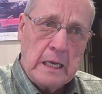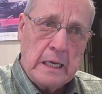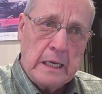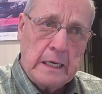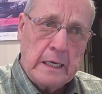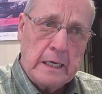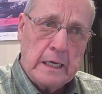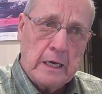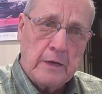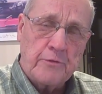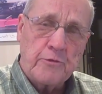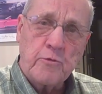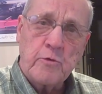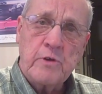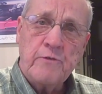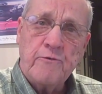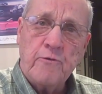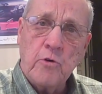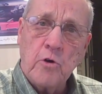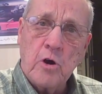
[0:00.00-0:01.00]
in
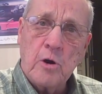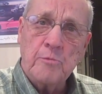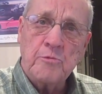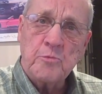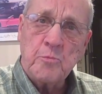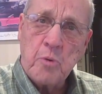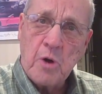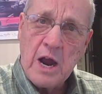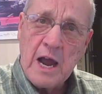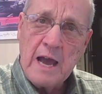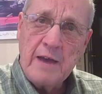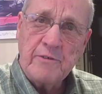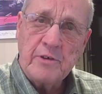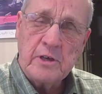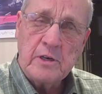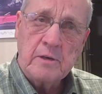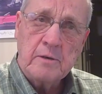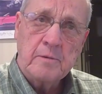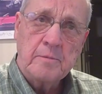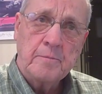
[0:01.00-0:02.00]
three forms:
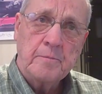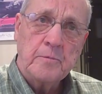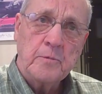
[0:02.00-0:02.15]
private,